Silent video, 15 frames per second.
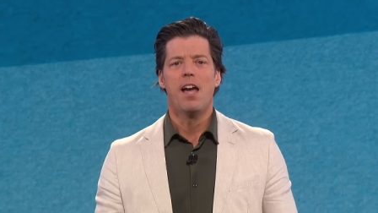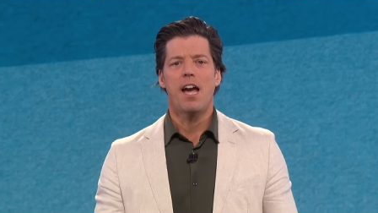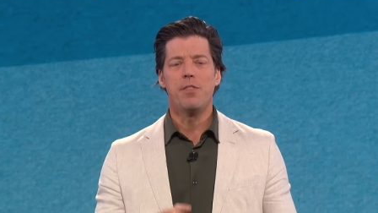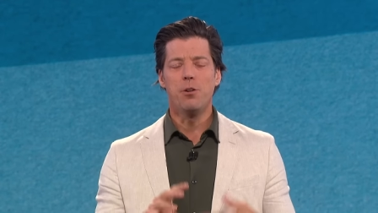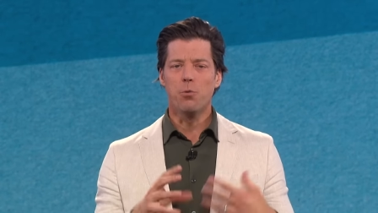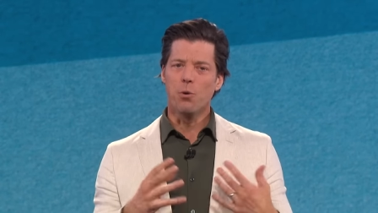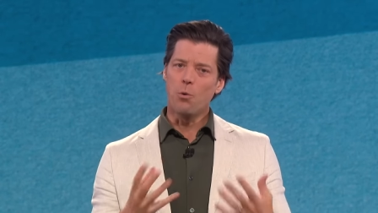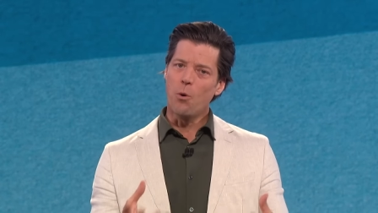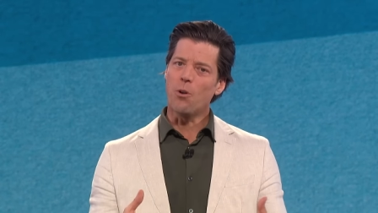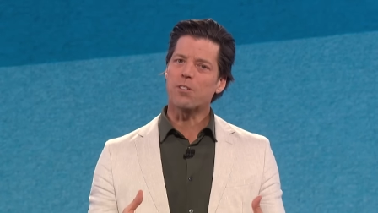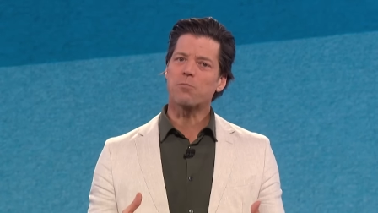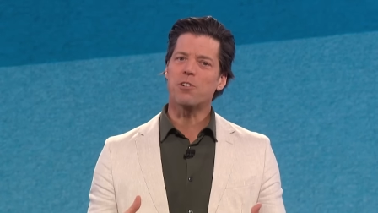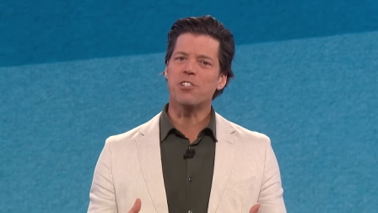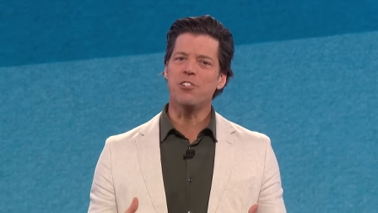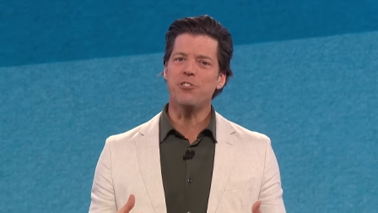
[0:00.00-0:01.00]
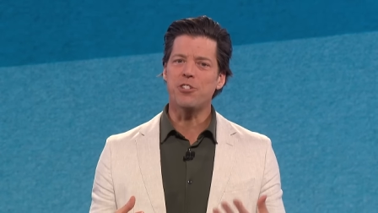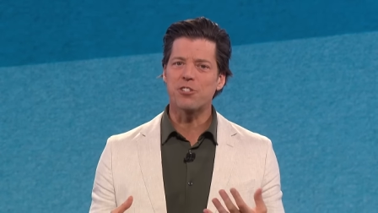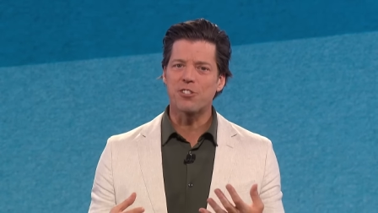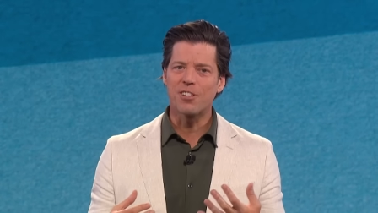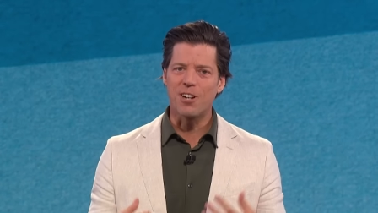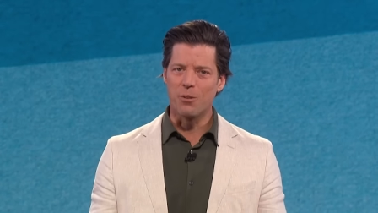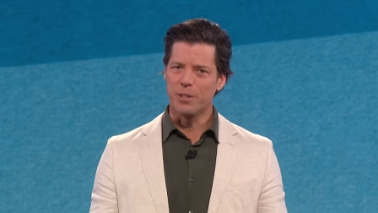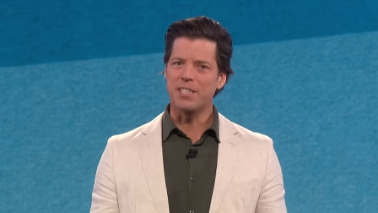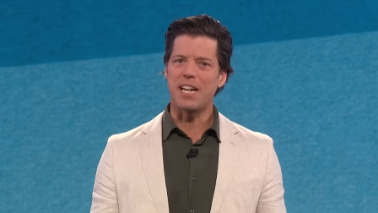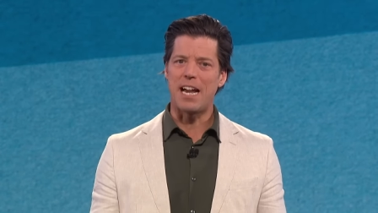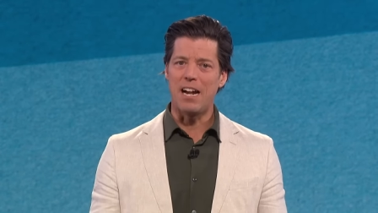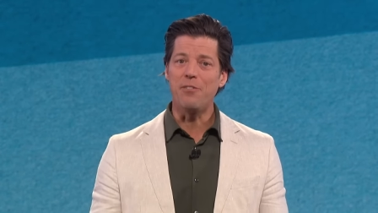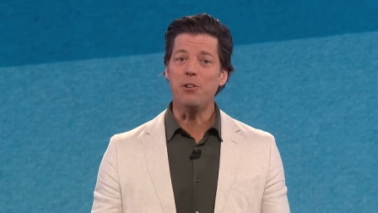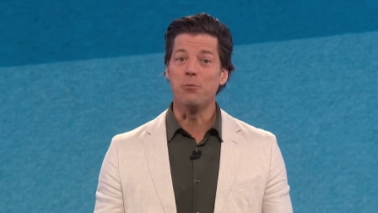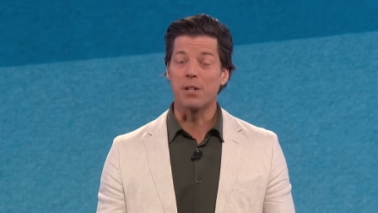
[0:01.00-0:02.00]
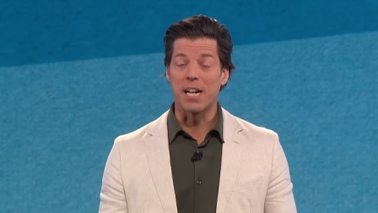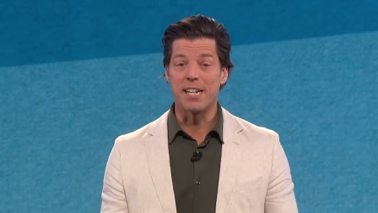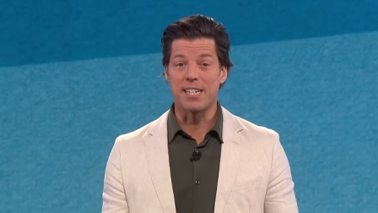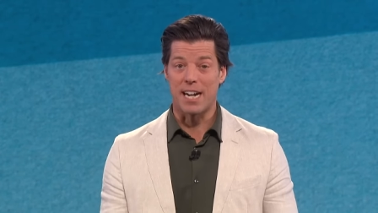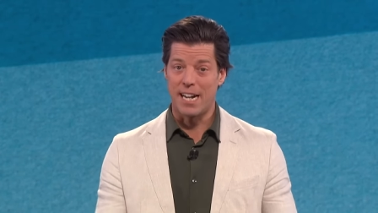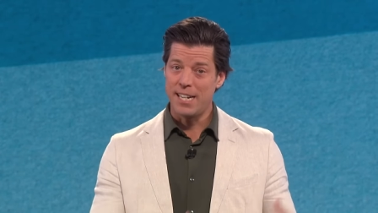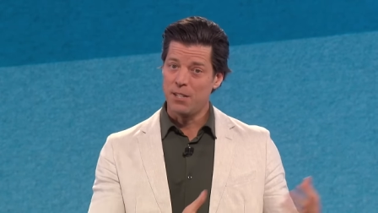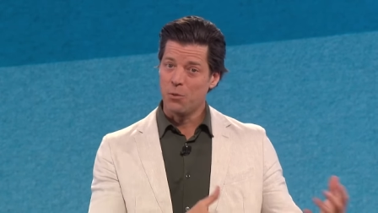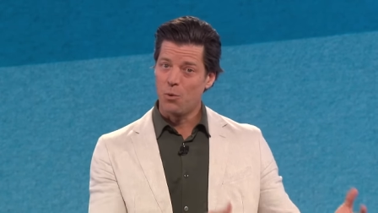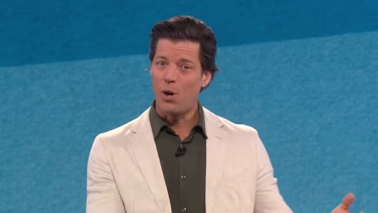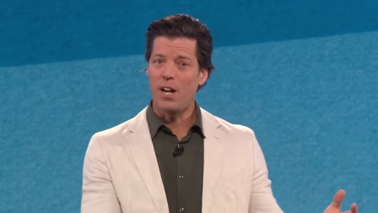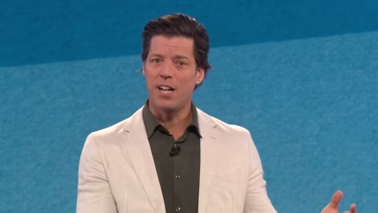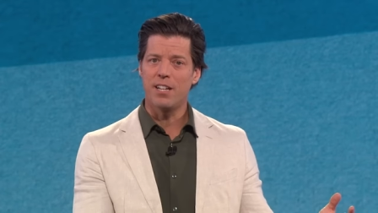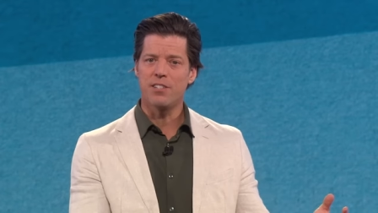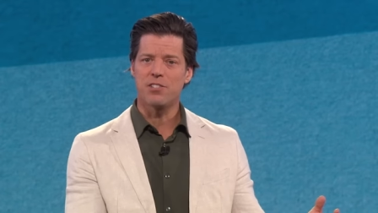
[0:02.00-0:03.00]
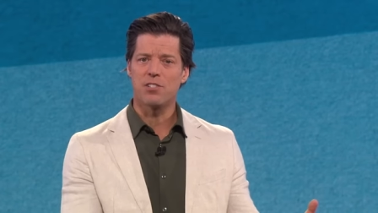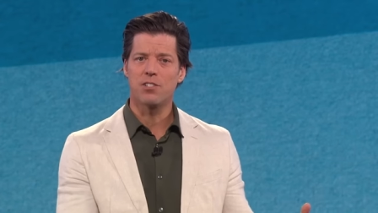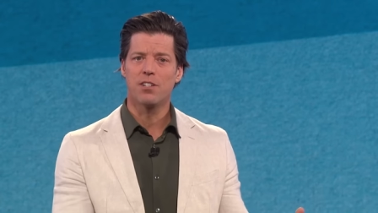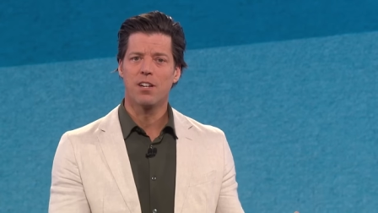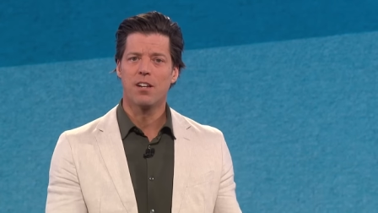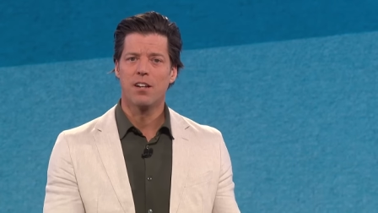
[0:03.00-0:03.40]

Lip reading: And the reward wasn't just going to heaven when I die, and it was.